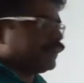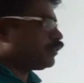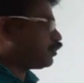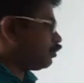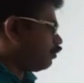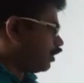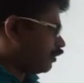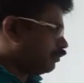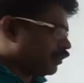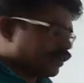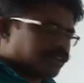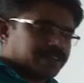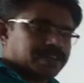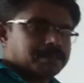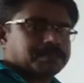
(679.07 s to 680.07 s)
So what we
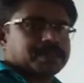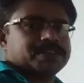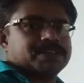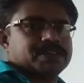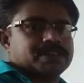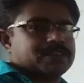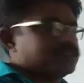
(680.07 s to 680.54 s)
are in the present